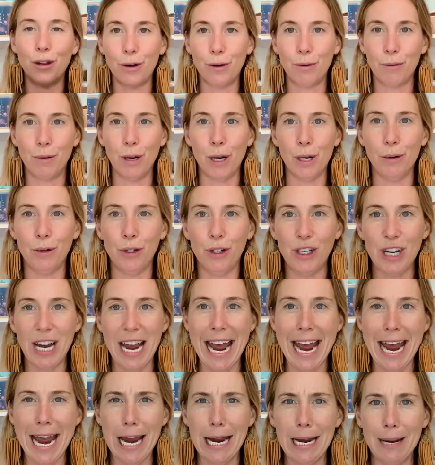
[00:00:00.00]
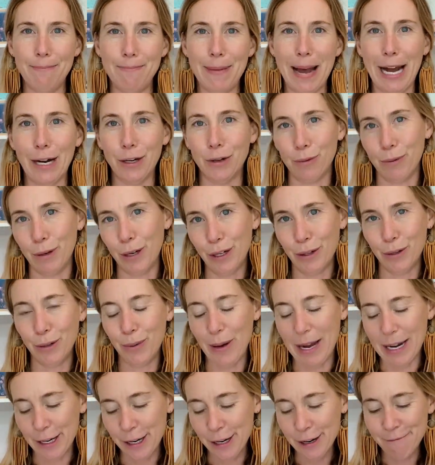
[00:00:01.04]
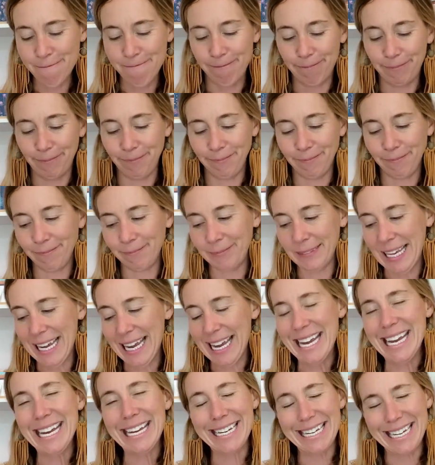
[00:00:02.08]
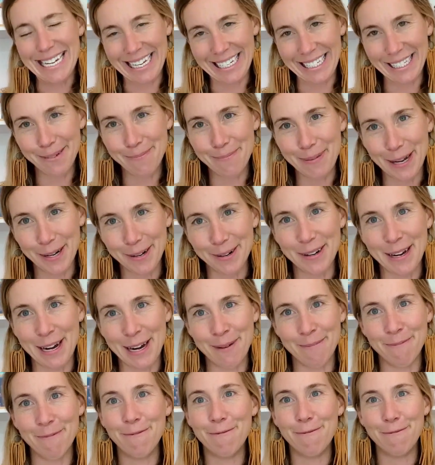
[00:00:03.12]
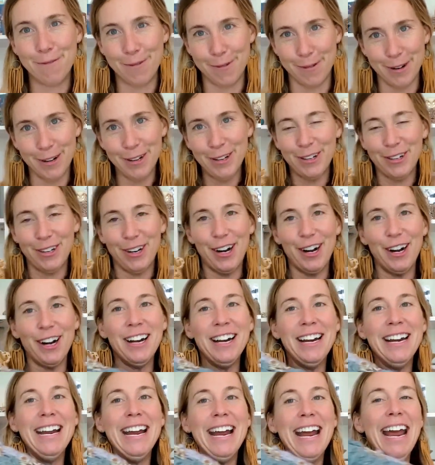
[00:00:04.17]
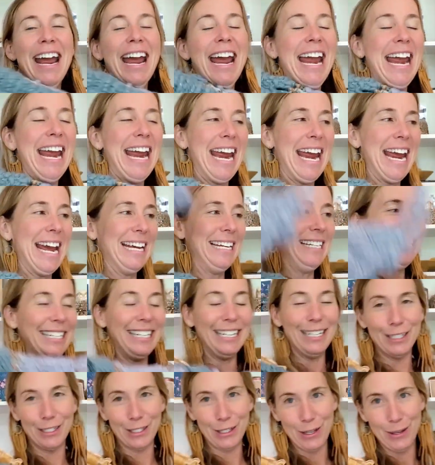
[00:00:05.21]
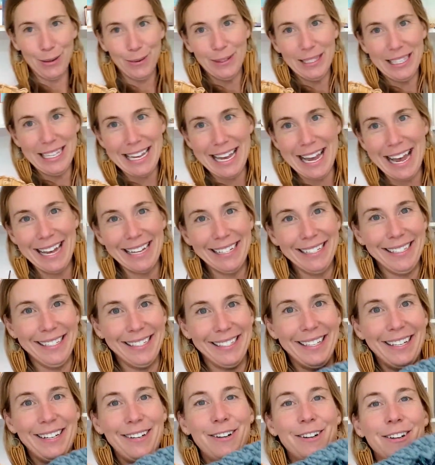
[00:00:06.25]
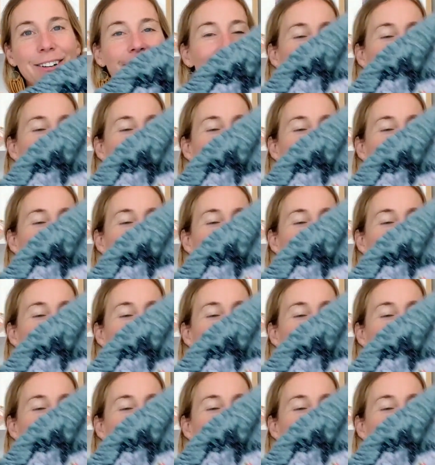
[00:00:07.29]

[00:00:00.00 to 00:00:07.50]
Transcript: crochet patchwork sweater. It needs a better name for sure. And excuse the ends that are,